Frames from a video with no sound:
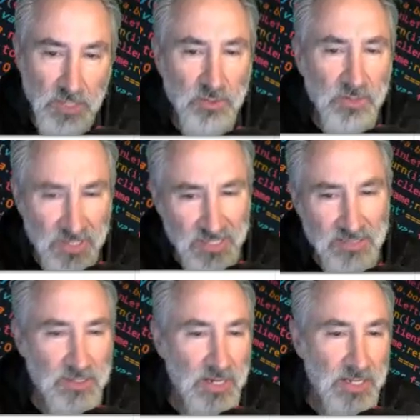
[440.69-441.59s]
Don't you think
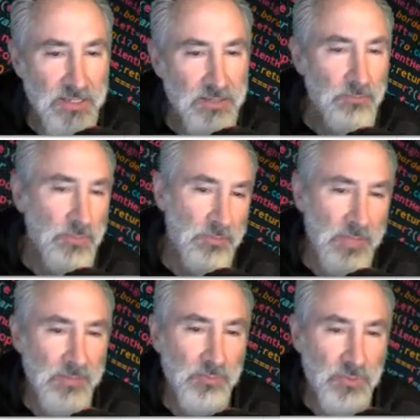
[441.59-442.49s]
that's a good idea?
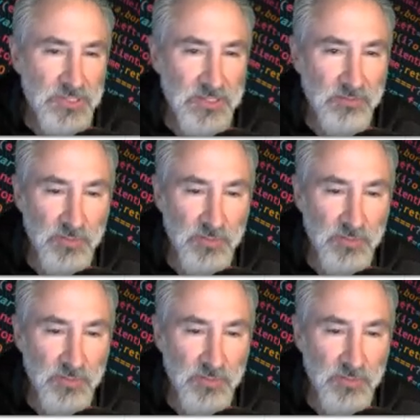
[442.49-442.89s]
Maybe we'll see if